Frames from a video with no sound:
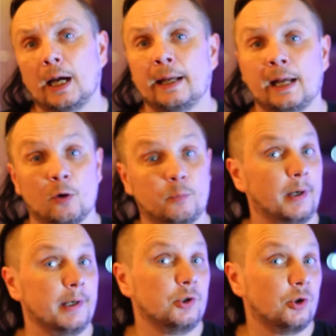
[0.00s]
and how
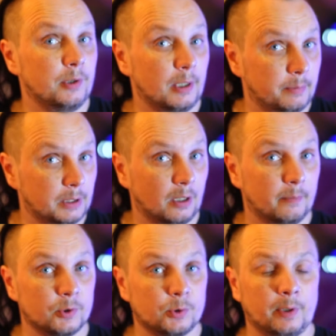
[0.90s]
predatory they
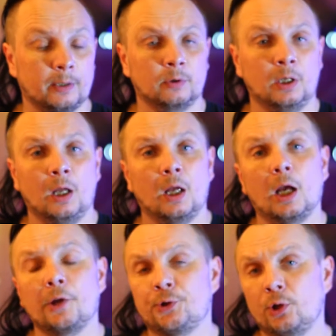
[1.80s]
become as well.
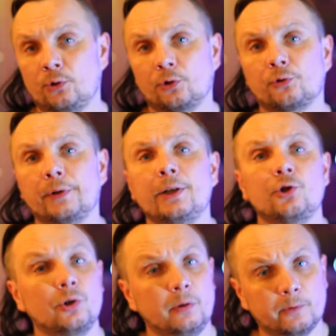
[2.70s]
A two to three
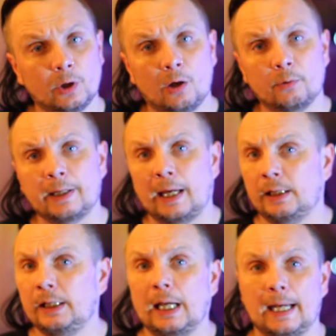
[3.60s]
inch juvenile
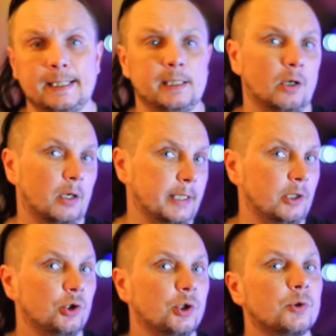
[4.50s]
can hit eight, nine
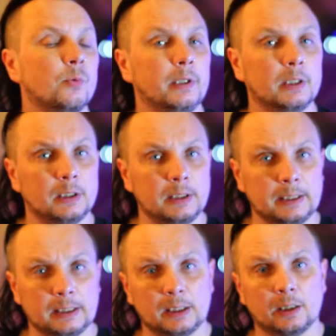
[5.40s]
inches within
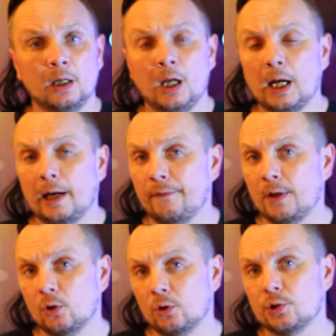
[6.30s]
a year, and
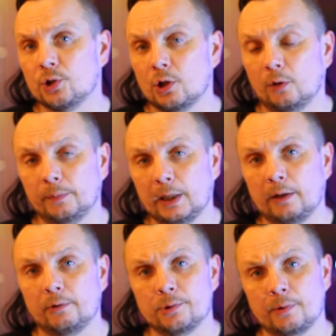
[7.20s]
they're not going to stop
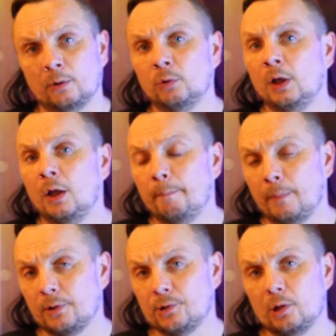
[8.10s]
there as well.
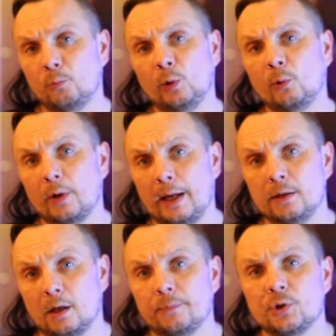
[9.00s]
Most of them will
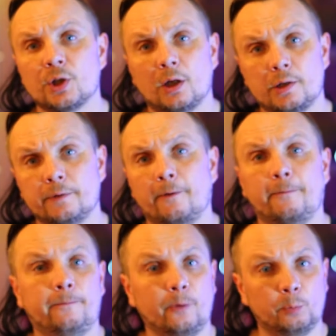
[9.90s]
end up the size of a
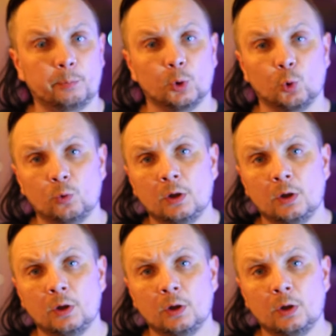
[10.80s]
football.